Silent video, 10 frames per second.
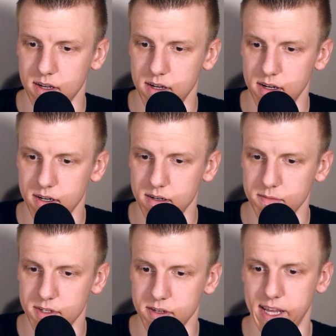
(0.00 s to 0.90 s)

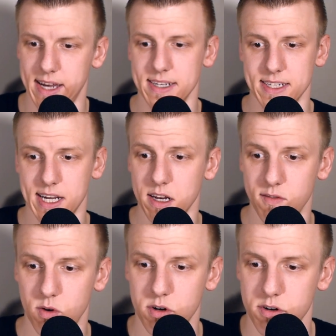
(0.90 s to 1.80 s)
So yeah, executive
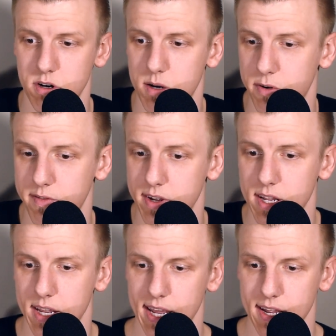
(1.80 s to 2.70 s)
order on
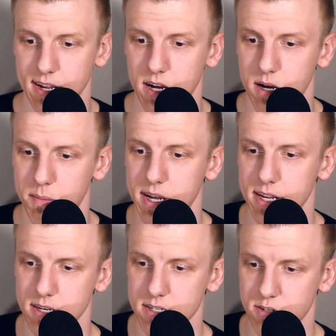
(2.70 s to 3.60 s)
preventing and
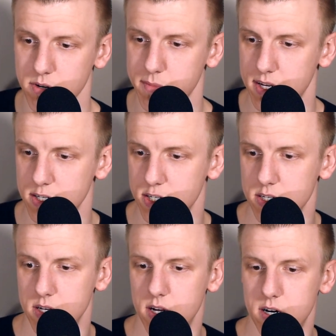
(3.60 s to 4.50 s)
combating
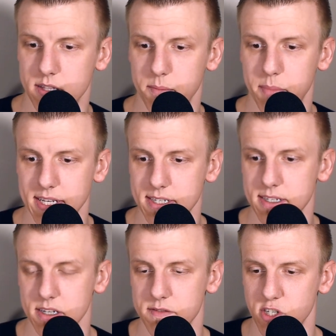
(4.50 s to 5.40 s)
discrimination on the basis
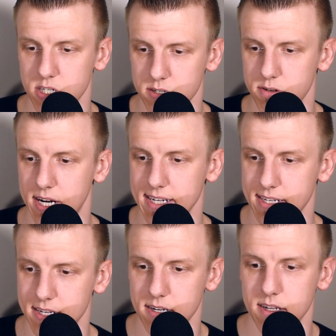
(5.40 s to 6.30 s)
of gender
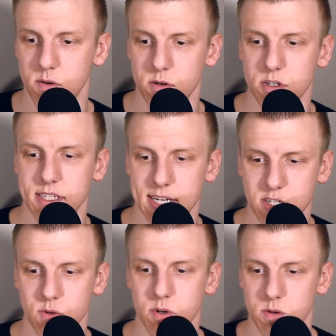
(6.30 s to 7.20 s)
identity or
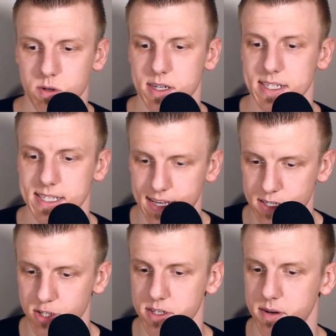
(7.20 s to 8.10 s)
sexual
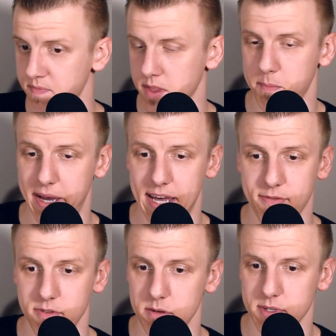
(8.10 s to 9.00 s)
orientation.
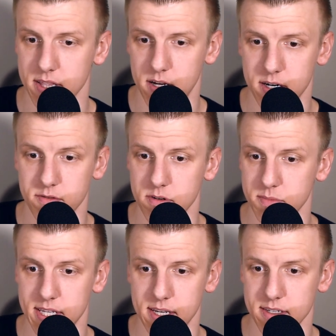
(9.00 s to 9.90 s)
Bathrooms and locker rooms
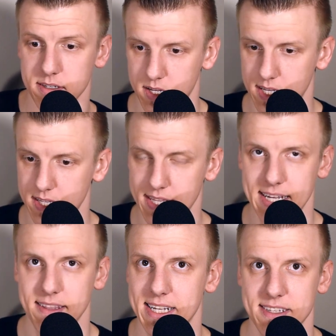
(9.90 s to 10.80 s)
things,
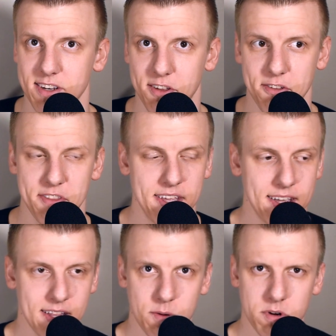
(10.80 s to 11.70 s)
that's another thing.
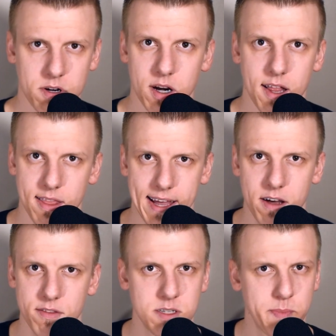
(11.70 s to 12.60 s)
Like, we're going to allow
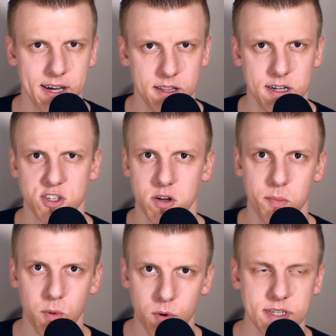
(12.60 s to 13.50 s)
these biological
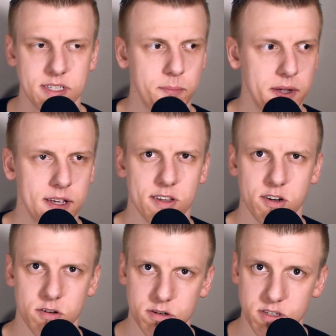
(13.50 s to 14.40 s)
boys to be in the
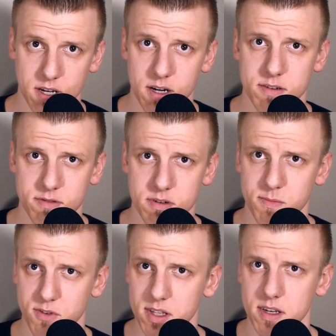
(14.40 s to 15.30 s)
girls' locker room,
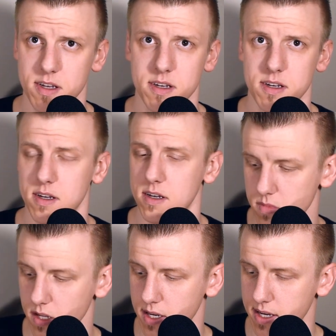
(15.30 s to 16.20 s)
really?
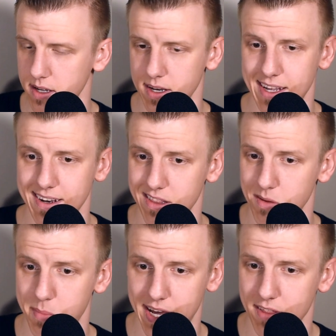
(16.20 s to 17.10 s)
And end in the
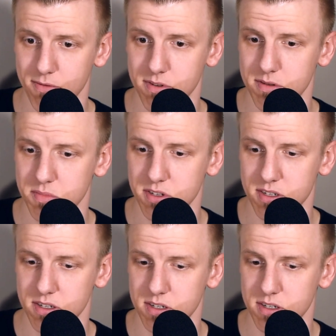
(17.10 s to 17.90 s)
bathrooms?